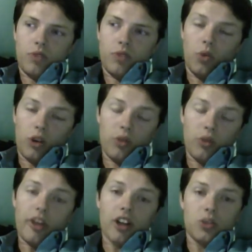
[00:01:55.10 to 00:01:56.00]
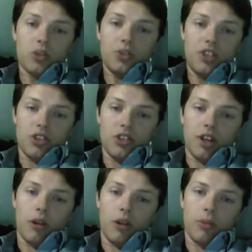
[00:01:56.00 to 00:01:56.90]
work with actual teacher
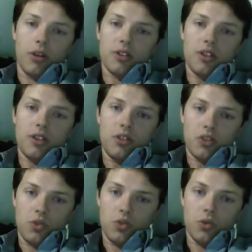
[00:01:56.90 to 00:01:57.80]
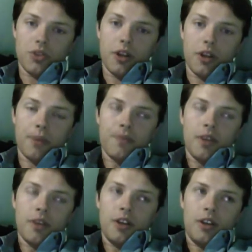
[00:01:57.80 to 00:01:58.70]
counterparts in the schools there
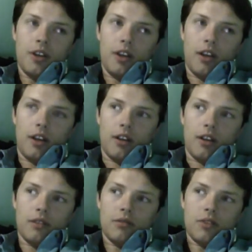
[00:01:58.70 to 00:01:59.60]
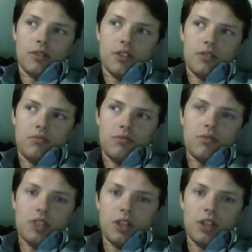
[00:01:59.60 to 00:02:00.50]
and
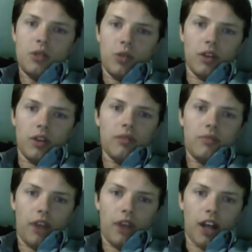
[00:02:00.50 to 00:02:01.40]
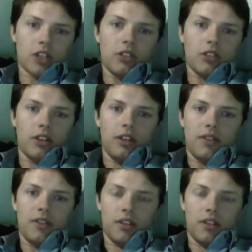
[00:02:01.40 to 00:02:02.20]
see what actually living a